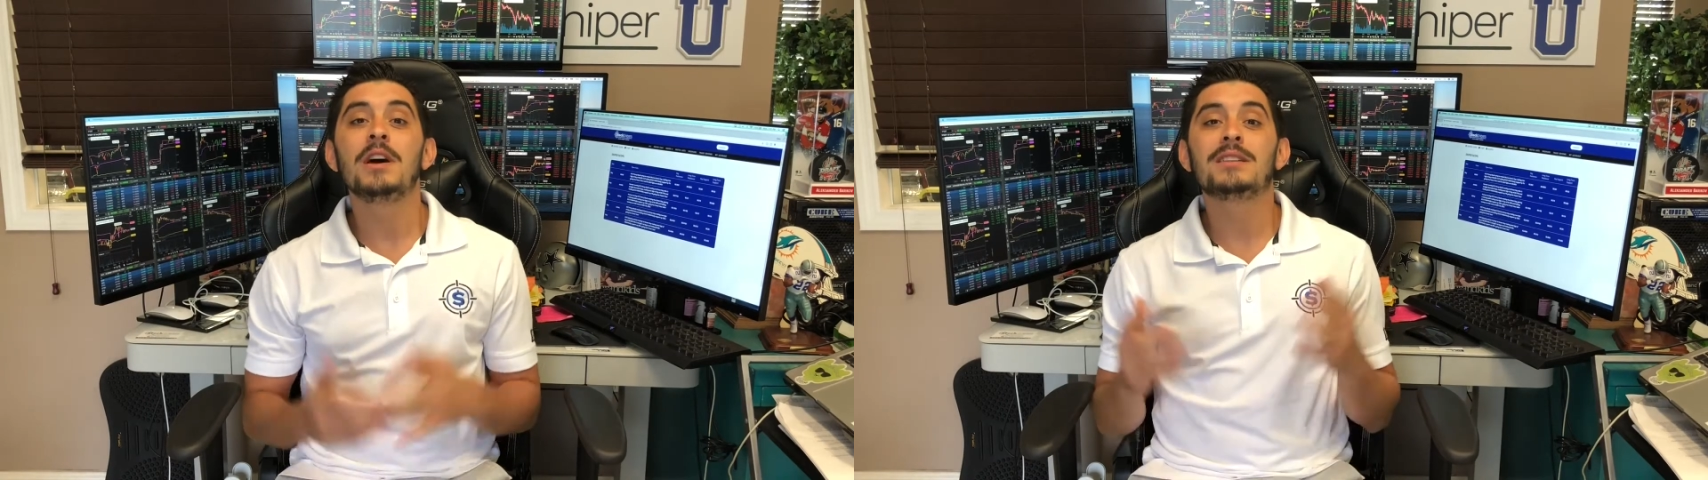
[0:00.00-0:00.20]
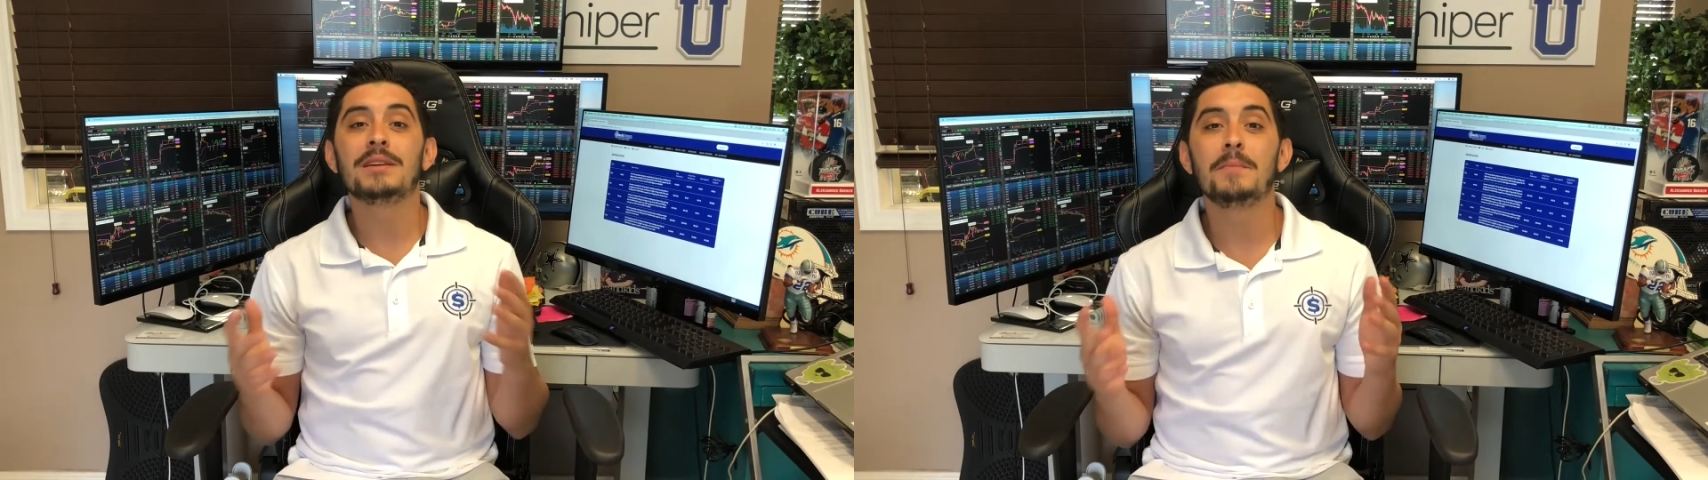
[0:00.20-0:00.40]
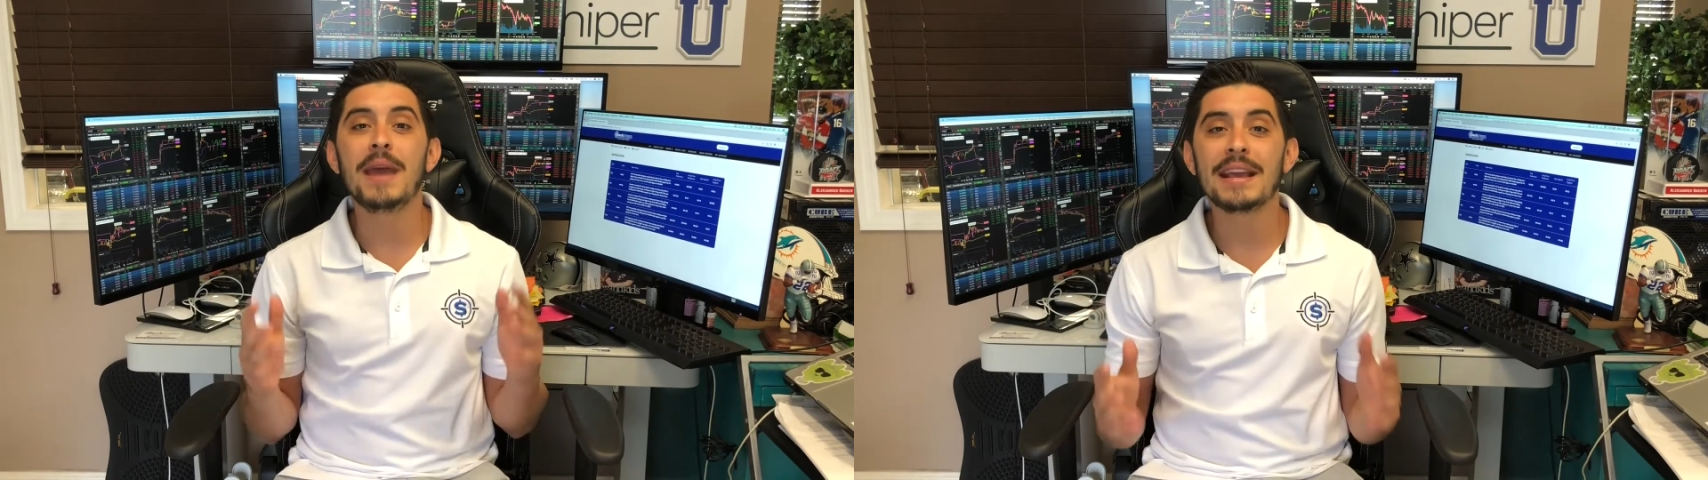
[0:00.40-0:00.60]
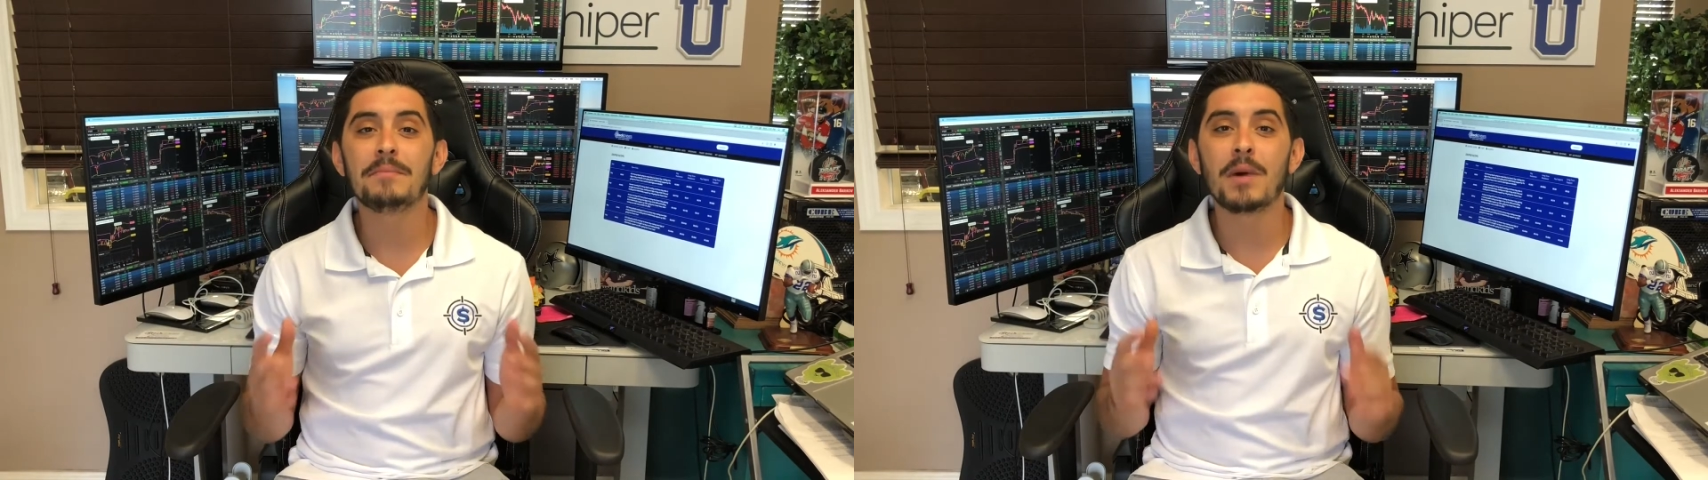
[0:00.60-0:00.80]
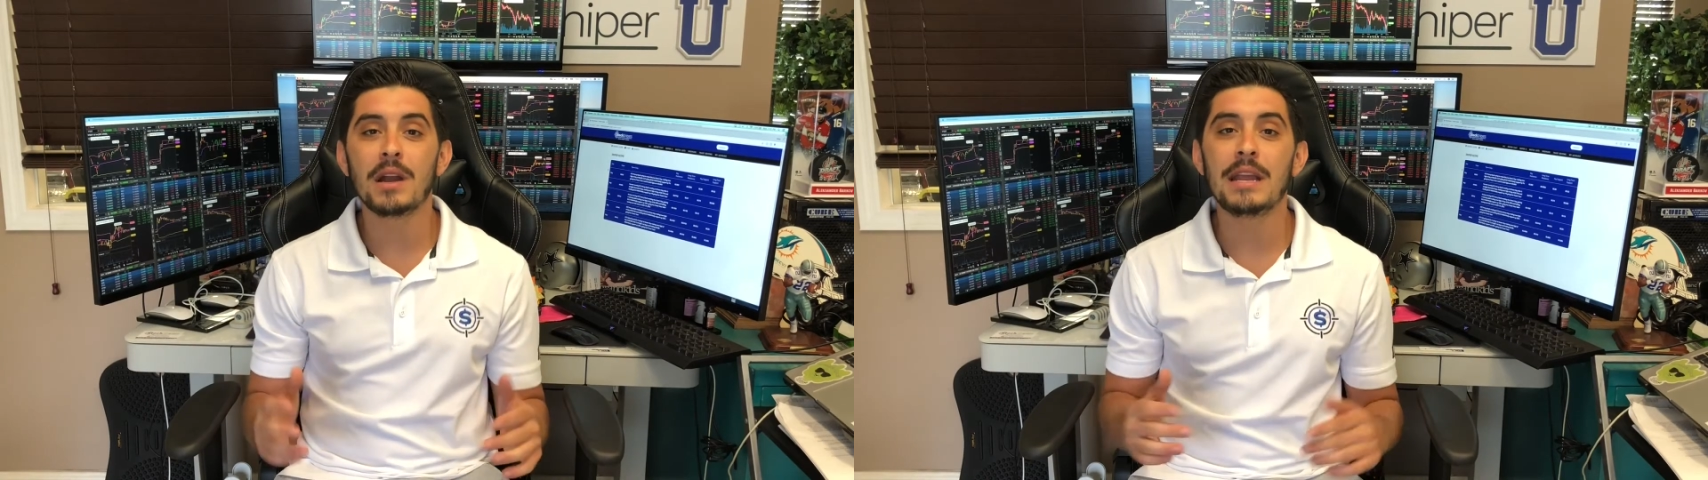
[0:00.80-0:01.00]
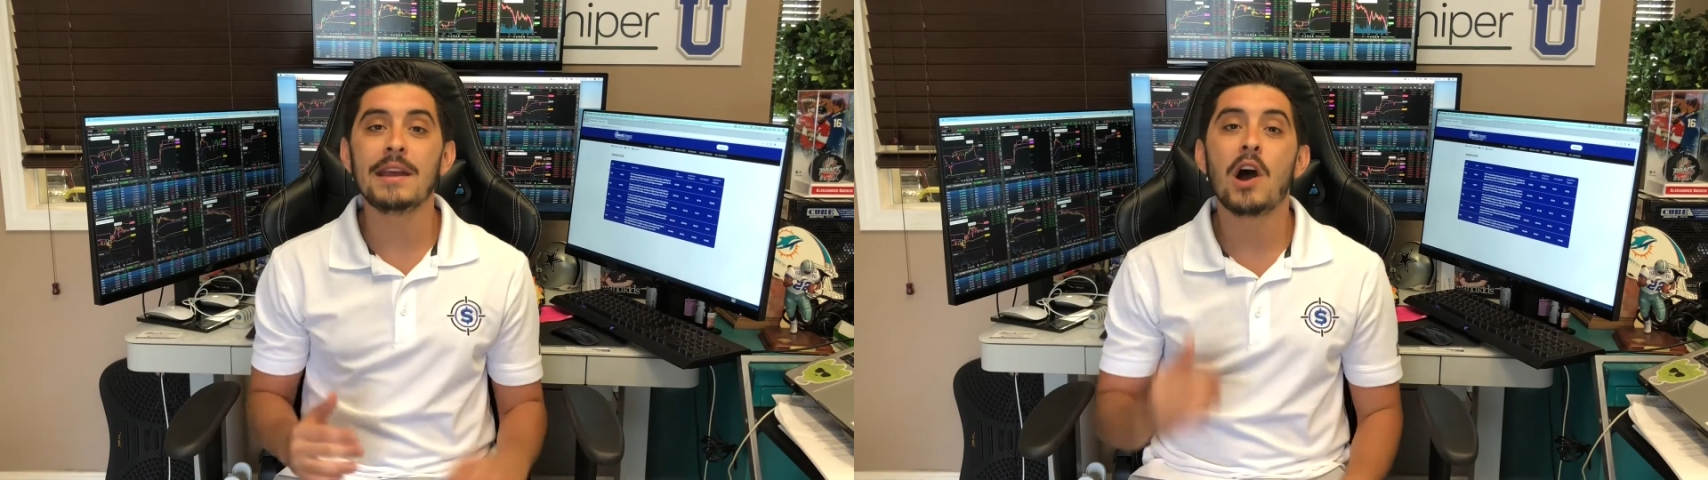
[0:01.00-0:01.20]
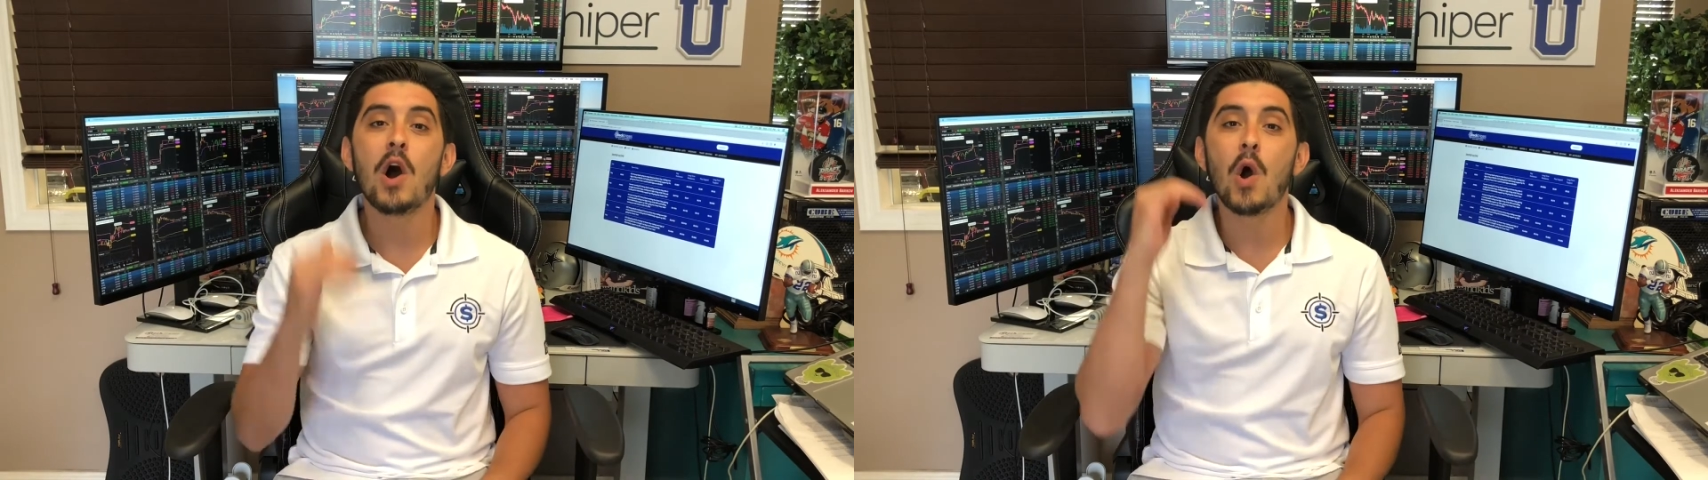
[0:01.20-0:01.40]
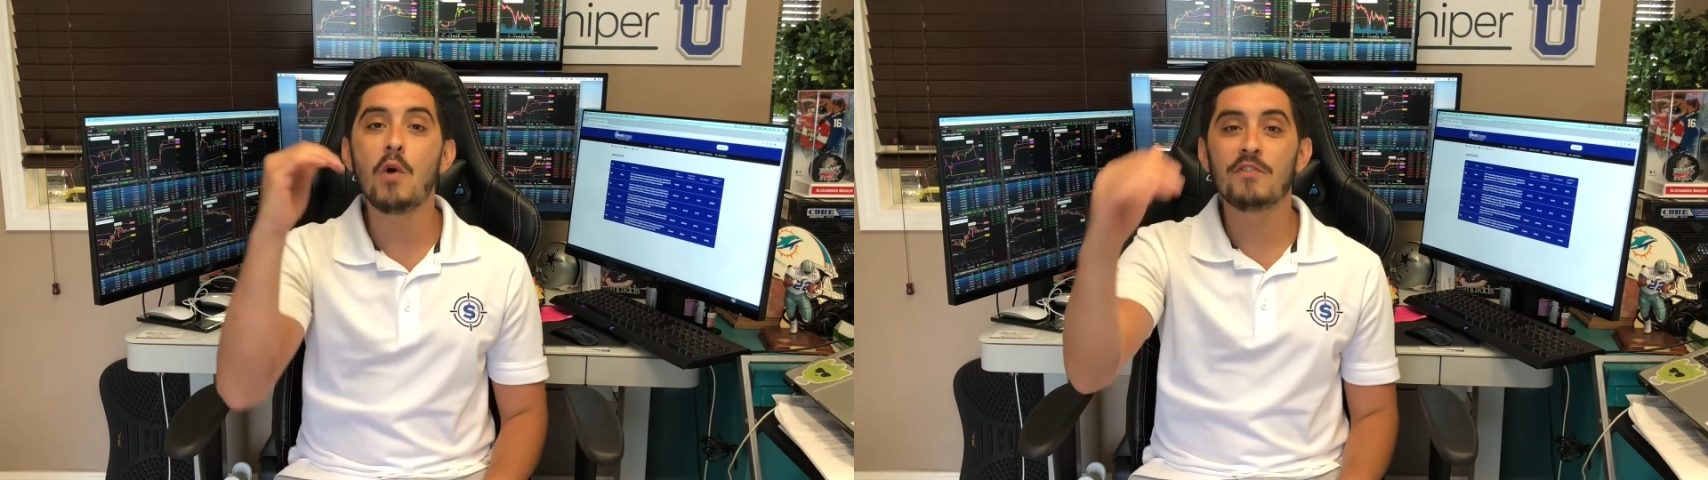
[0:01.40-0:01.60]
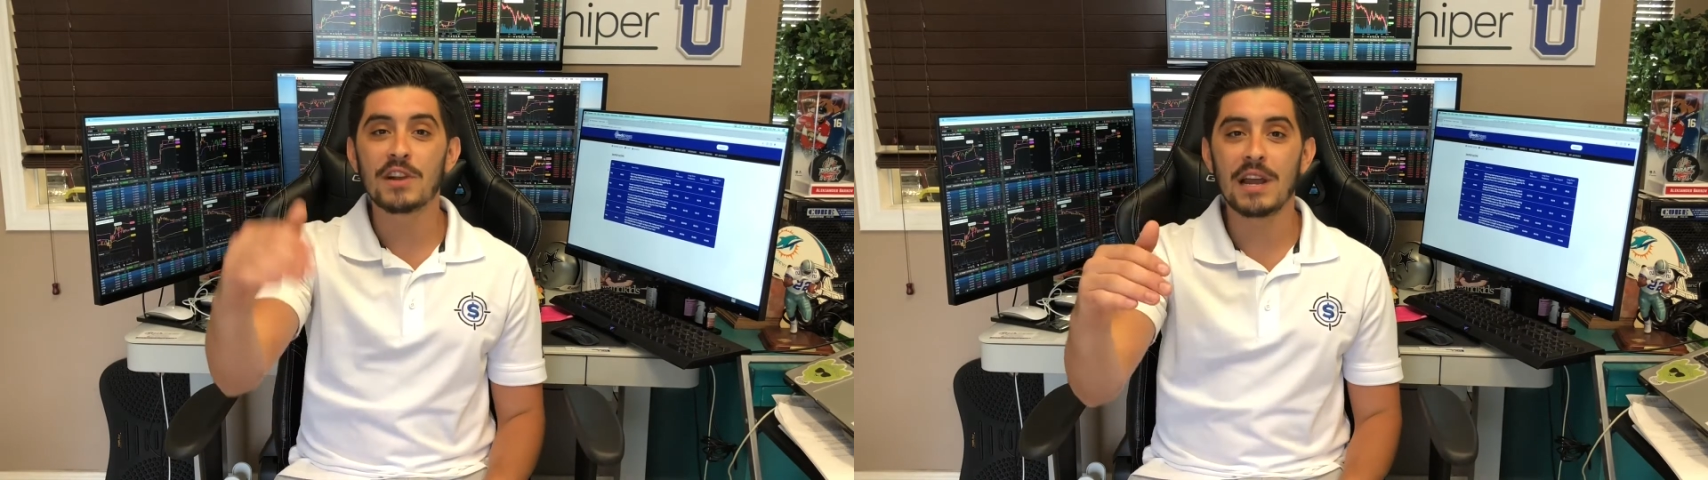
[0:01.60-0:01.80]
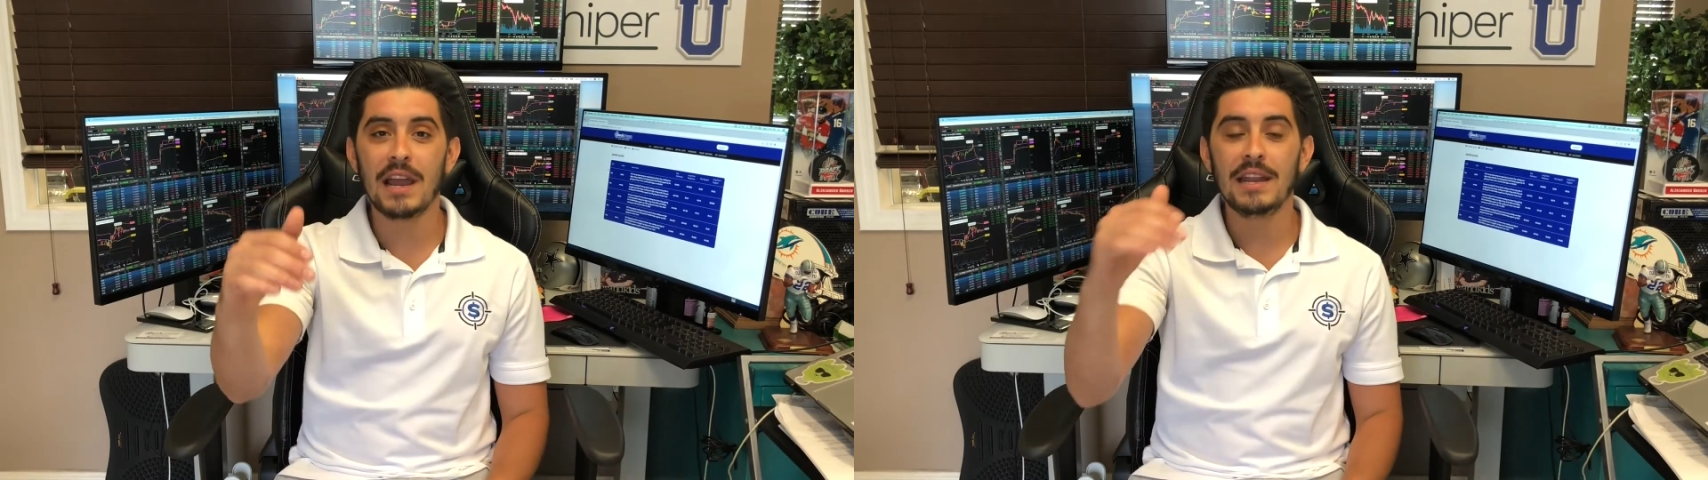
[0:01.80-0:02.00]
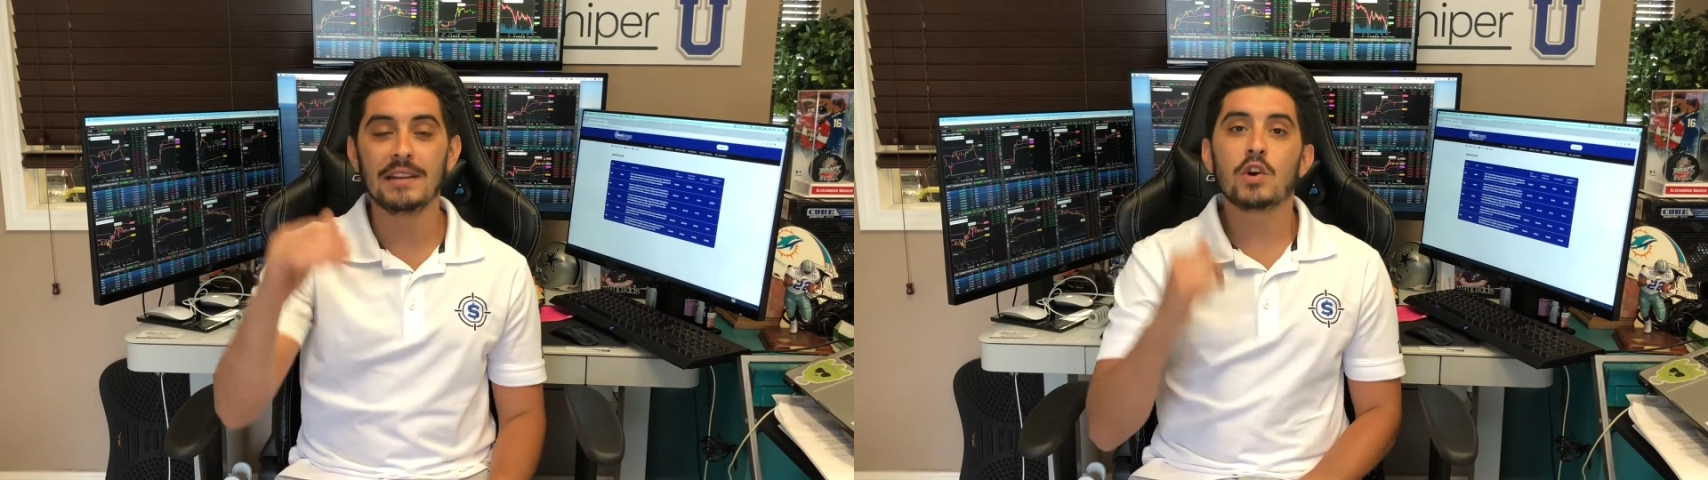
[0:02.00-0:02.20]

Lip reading: to make money overnight.